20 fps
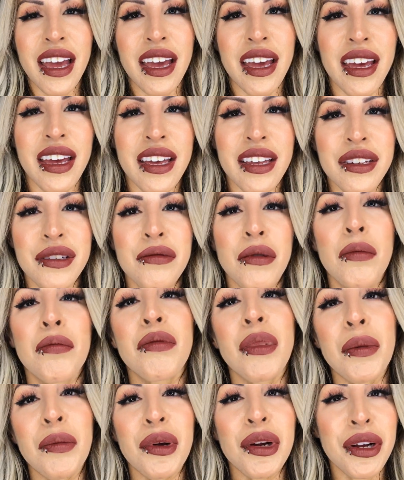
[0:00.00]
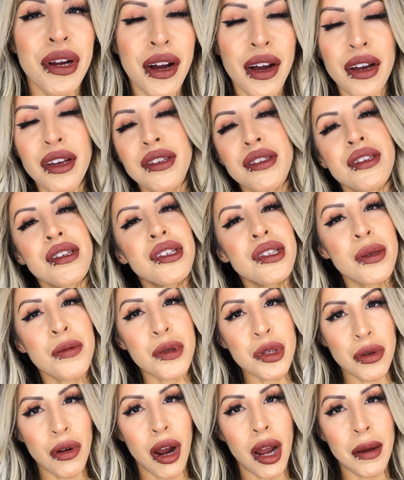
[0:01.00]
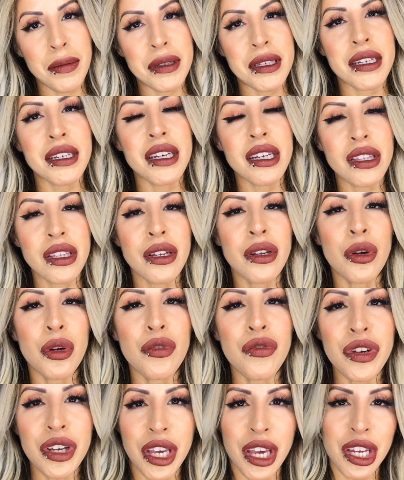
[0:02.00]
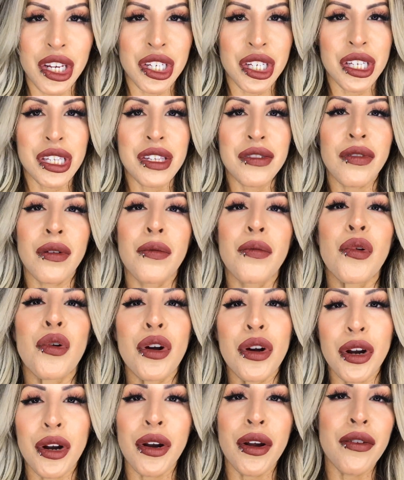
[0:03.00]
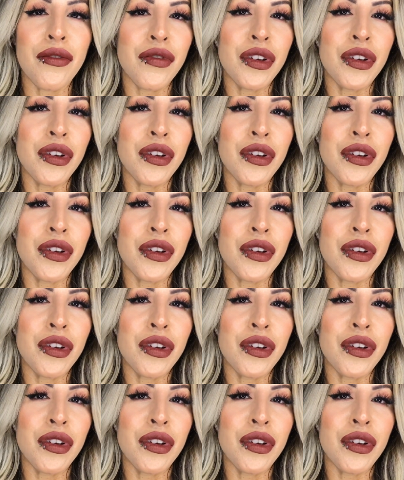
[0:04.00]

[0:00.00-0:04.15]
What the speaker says: And remember, guys, to subscribe to get the notifications for more